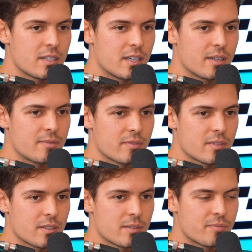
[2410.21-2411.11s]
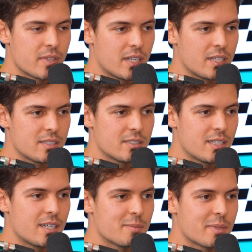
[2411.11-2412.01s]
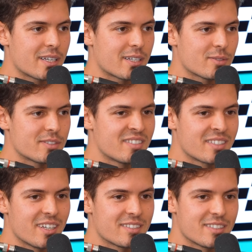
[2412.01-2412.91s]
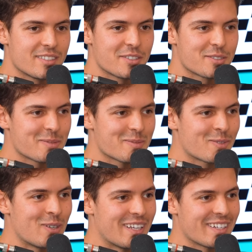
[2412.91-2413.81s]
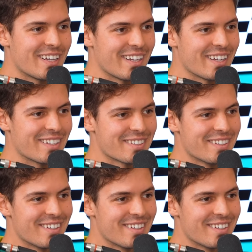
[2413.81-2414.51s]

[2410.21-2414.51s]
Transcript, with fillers: Yeah. Really? And then yeah, the mechanic was disgusted, just clean, cleaning it. Well, oh, yeah,